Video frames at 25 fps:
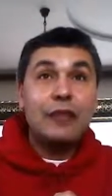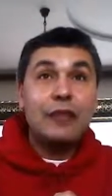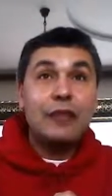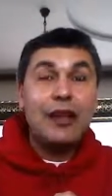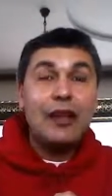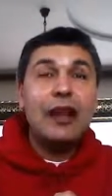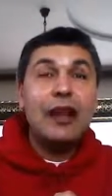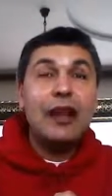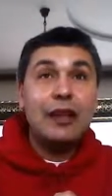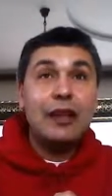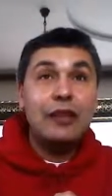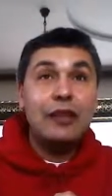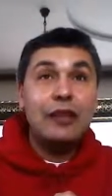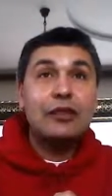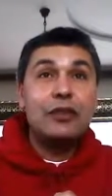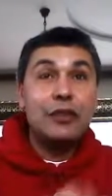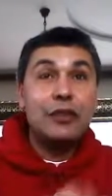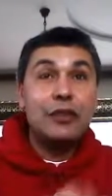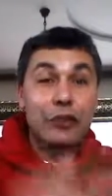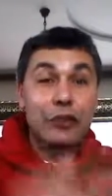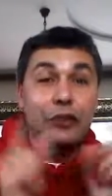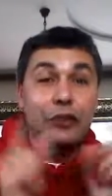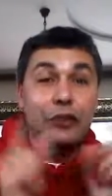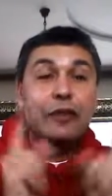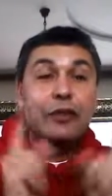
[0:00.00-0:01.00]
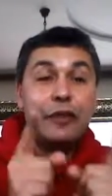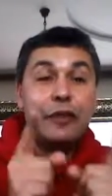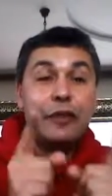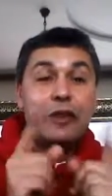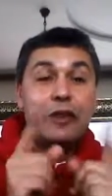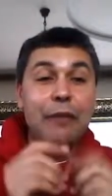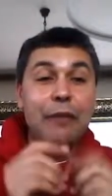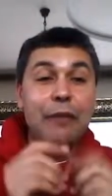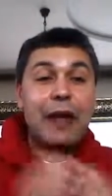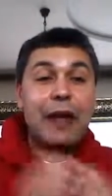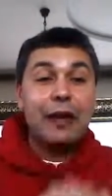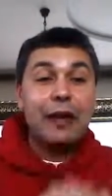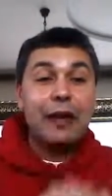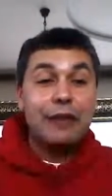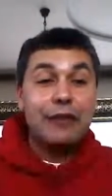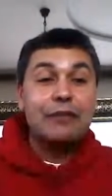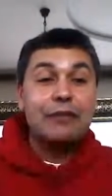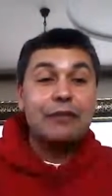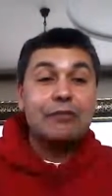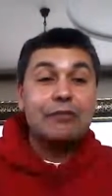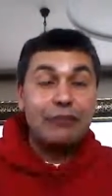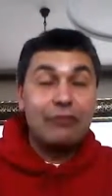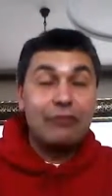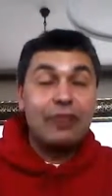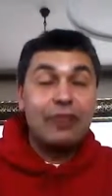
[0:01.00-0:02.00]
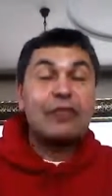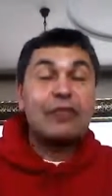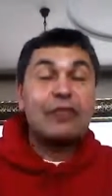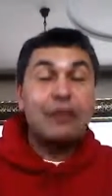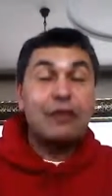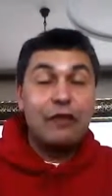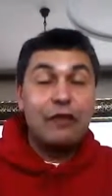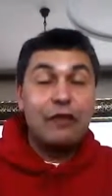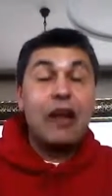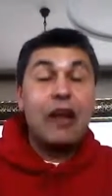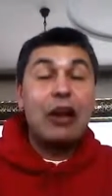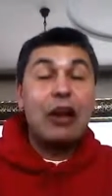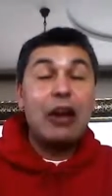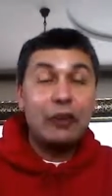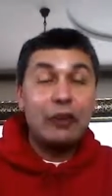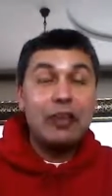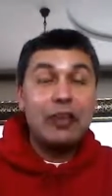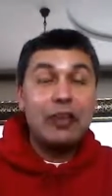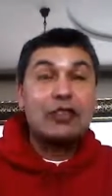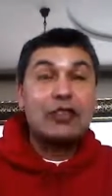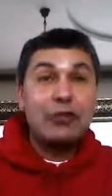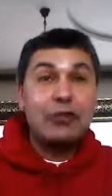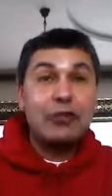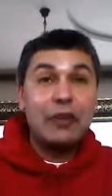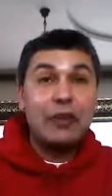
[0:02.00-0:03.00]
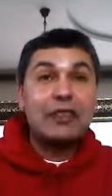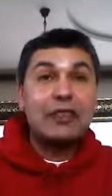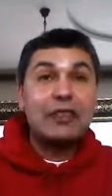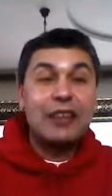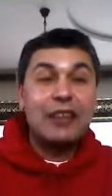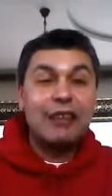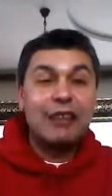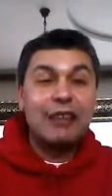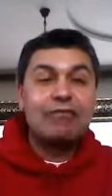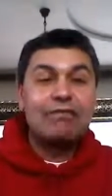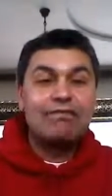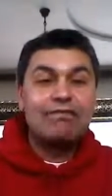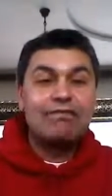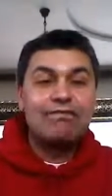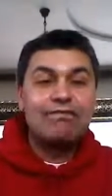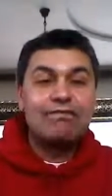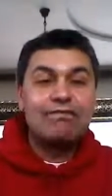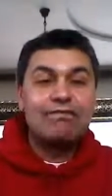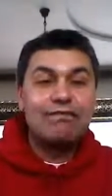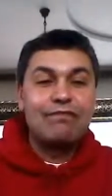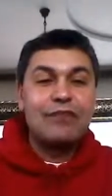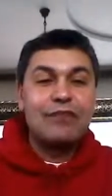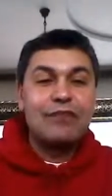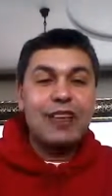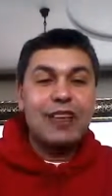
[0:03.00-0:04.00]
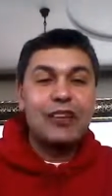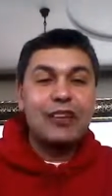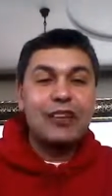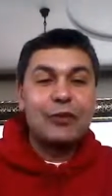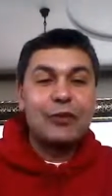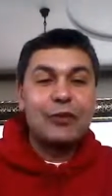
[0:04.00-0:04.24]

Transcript: and your feedback is very interesting. Thank you.